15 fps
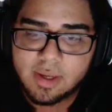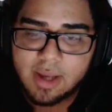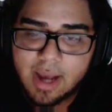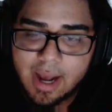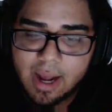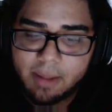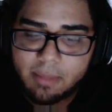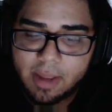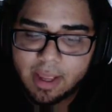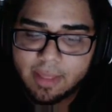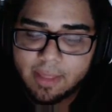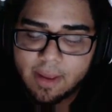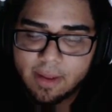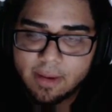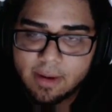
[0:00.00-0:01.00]
And
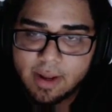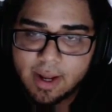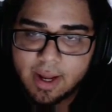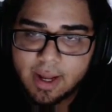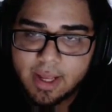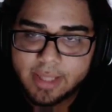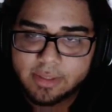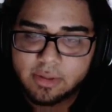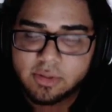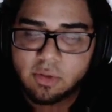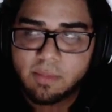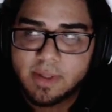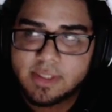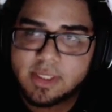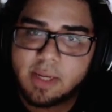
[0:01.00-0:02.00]
then it's also
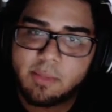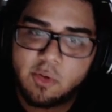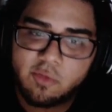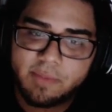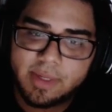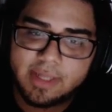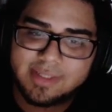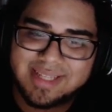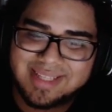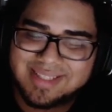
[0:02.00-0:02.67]
missing a move because that